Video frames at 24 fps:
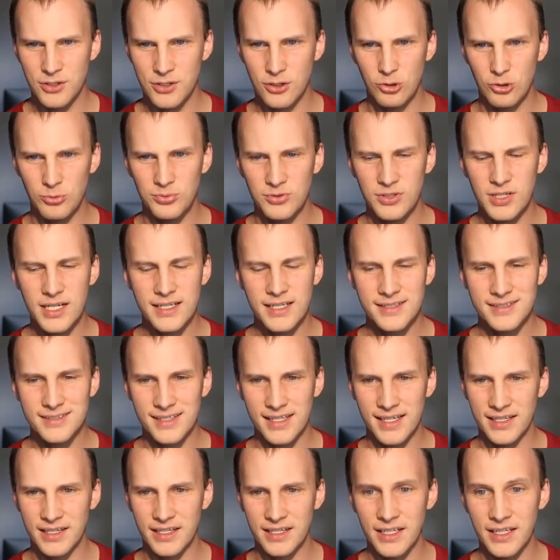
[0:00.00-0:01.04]
Kulp Lights
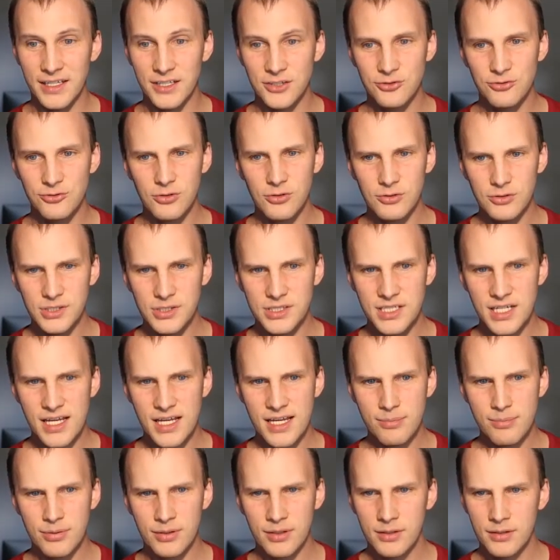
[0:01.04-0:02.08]
and the controller
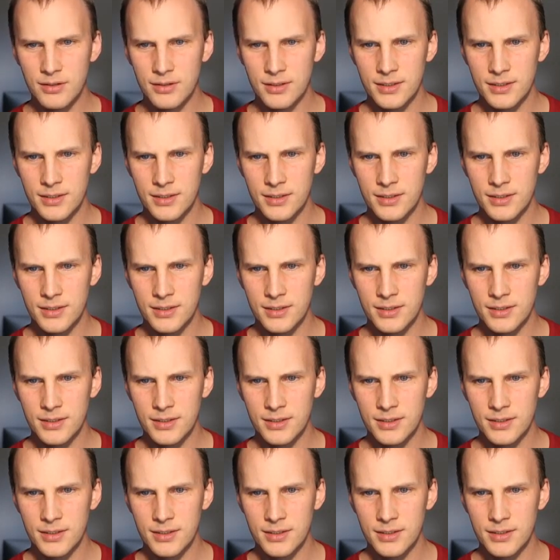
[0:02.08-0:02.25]
type.